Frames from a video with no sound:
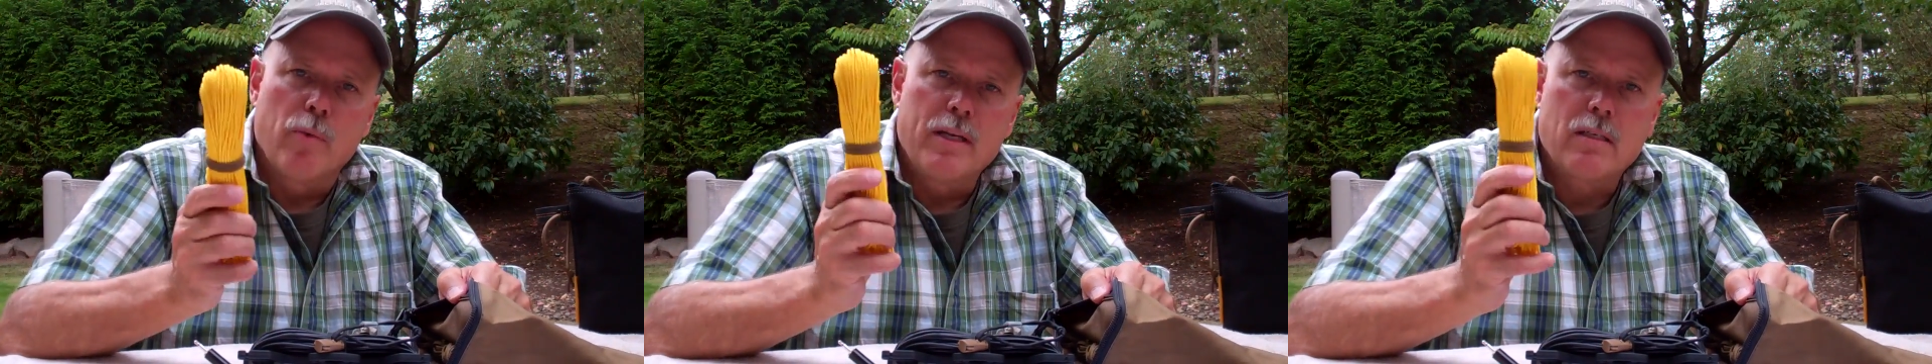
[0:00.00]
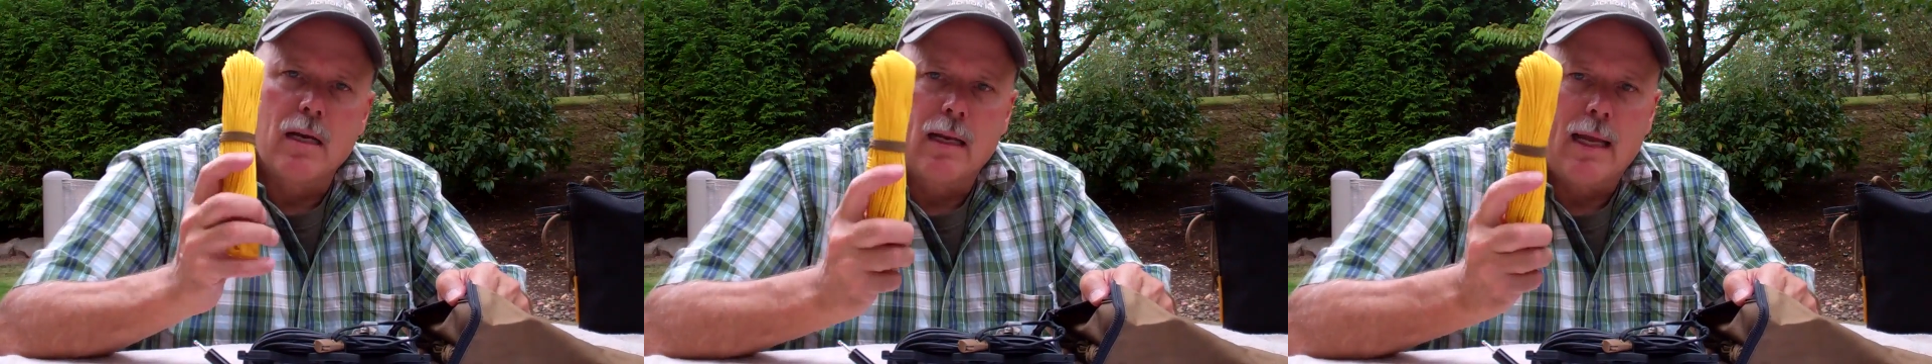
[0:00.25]

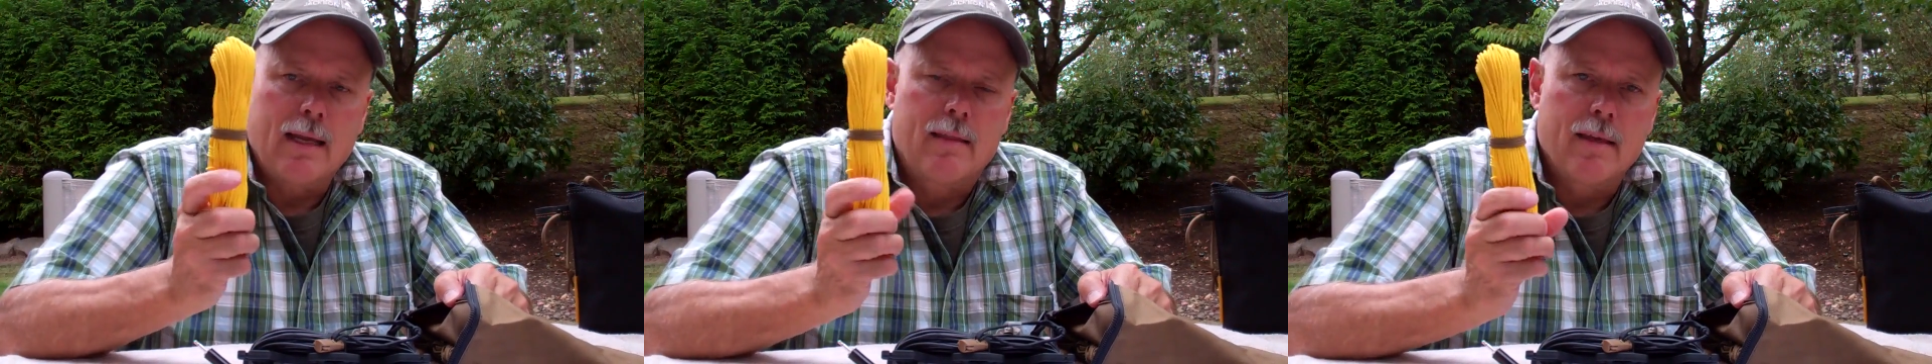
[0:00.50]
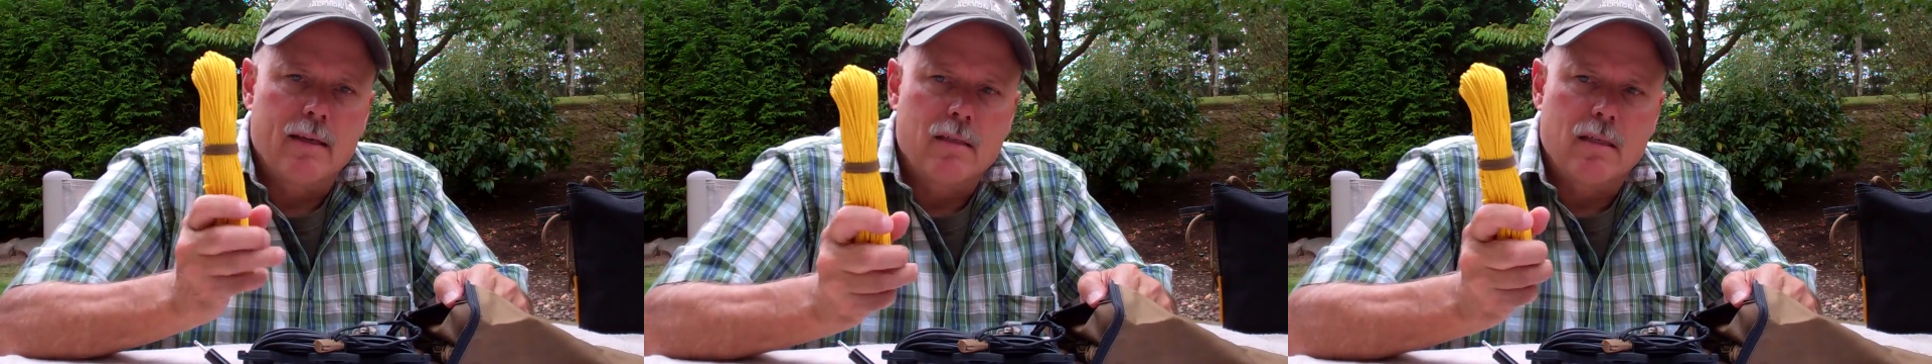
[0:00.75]
reason I like
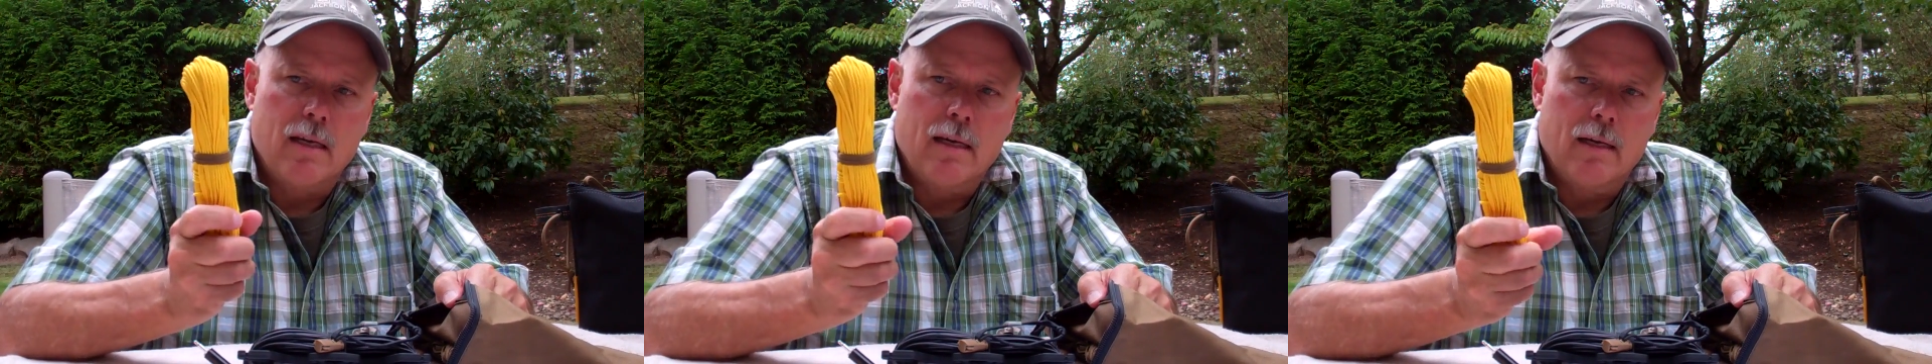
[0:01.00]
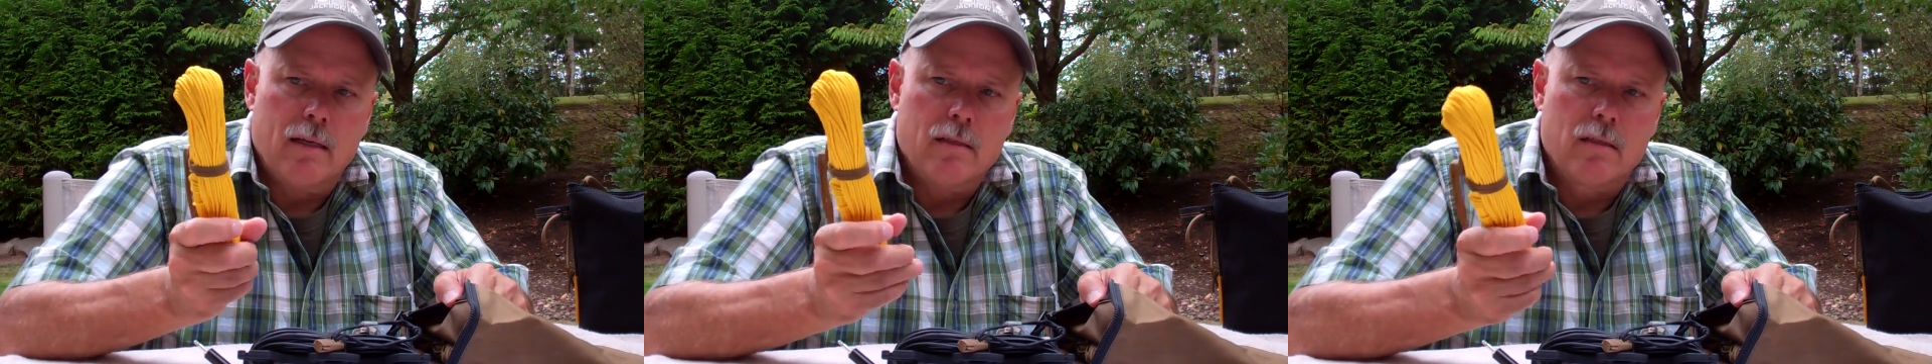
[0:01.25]
this
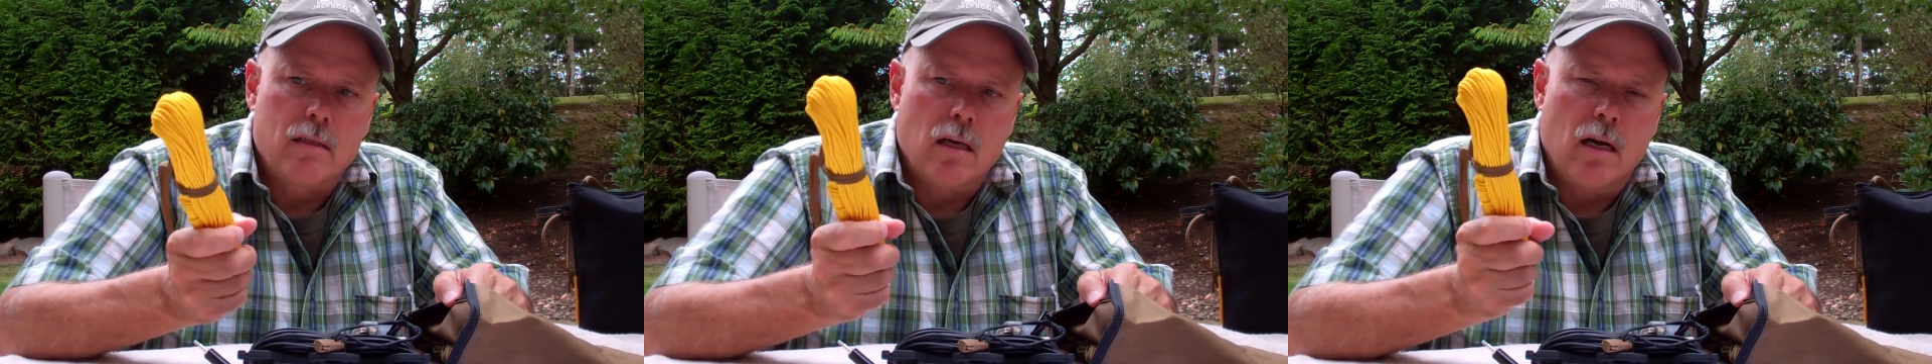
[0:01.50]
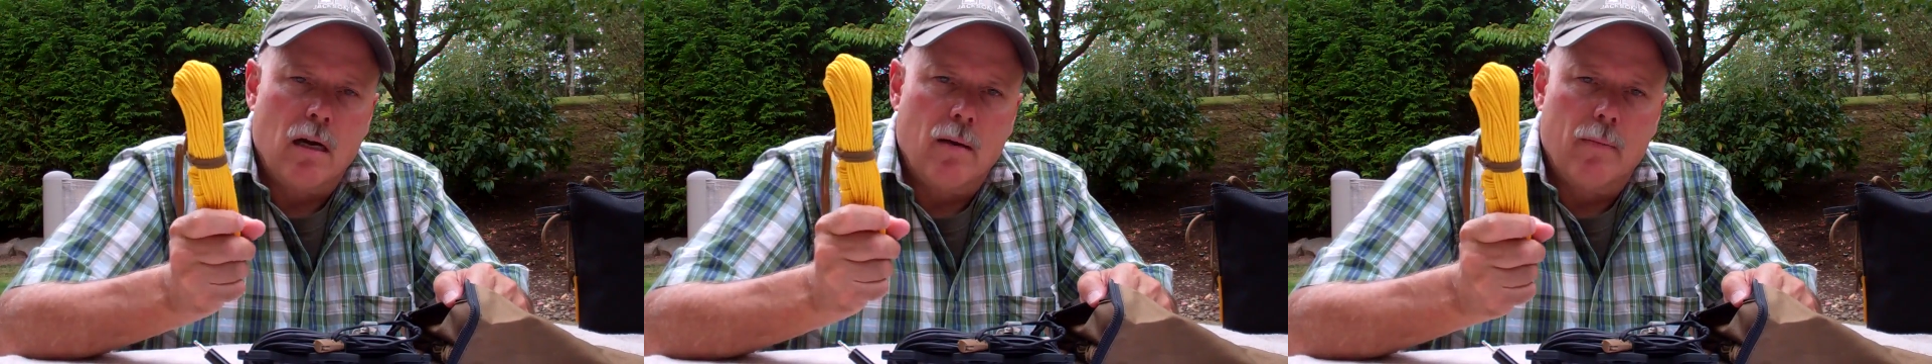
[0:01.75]
is
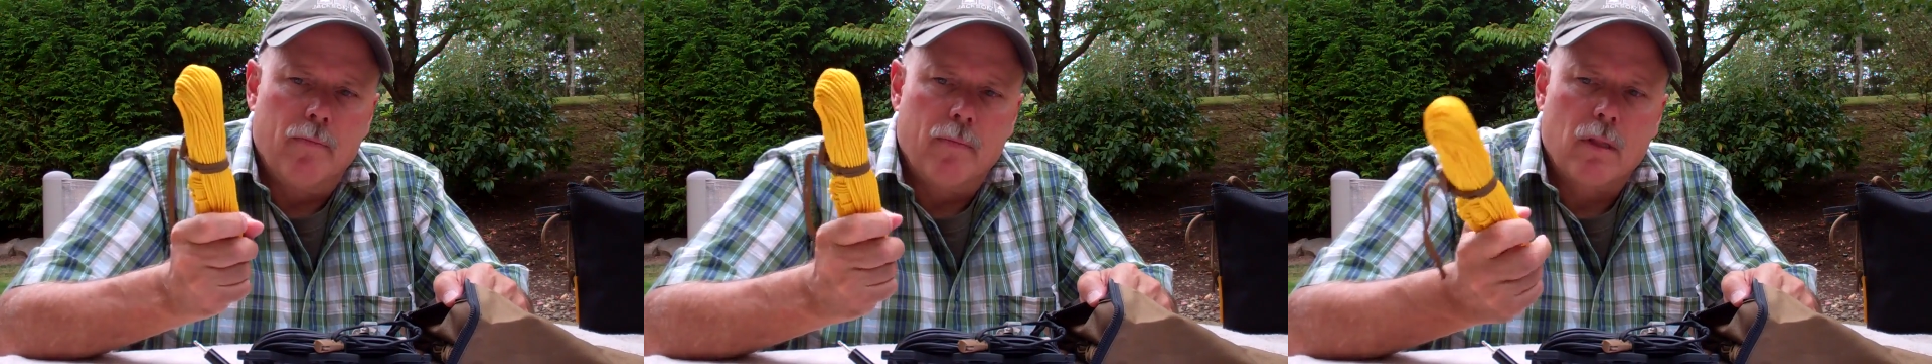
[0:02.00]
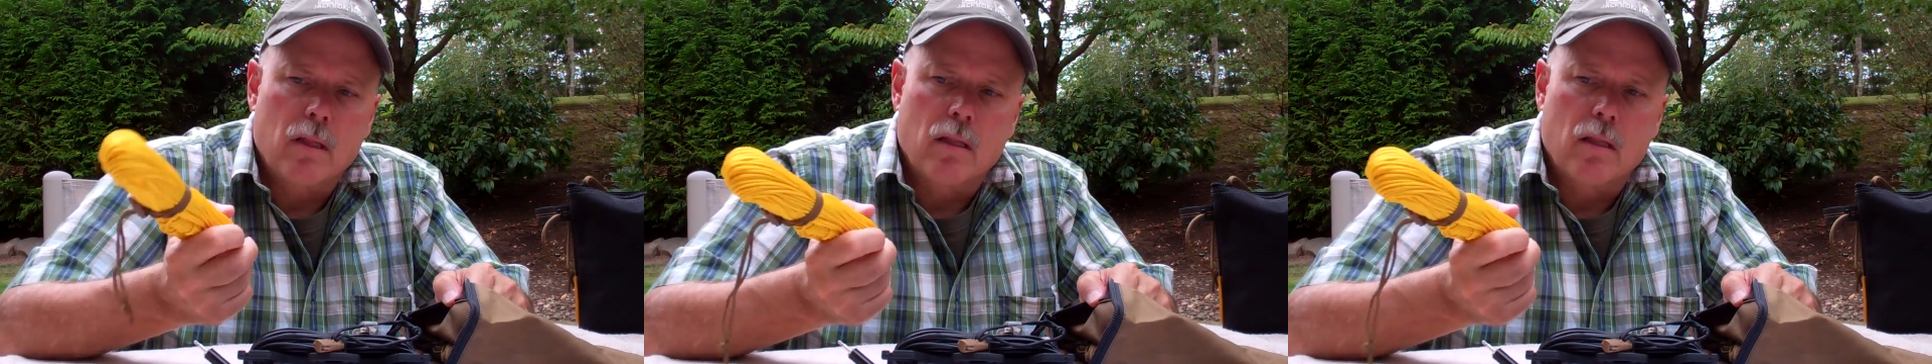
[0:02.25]
um,